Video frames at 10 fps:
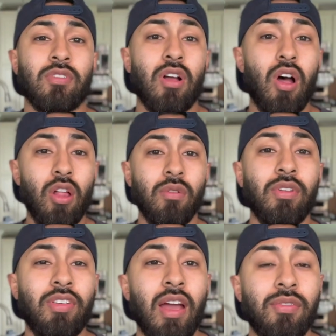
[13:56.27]
all of
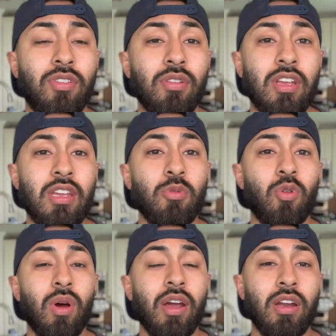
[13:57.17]
us have to keep
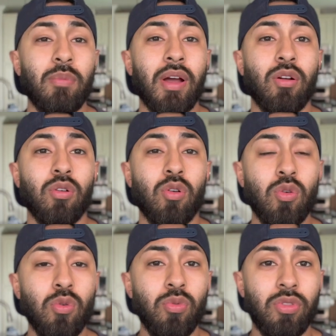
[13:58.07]
quiet about
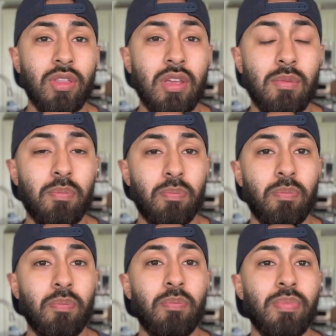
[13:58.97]
who the
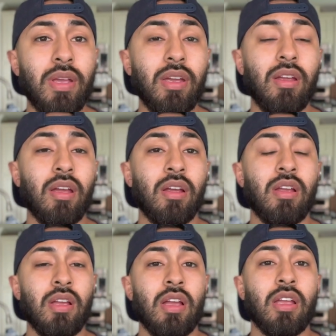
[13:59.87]
big
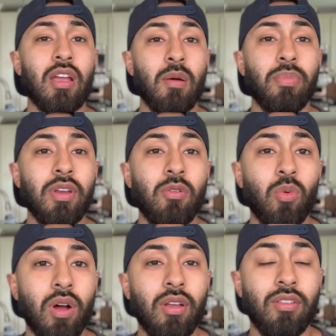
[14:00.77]
company
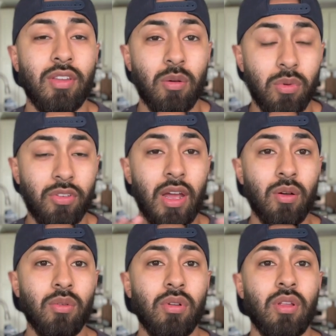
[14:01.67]
was that was
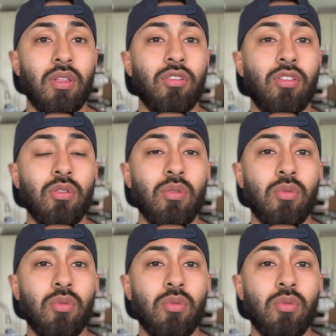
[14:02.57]
out to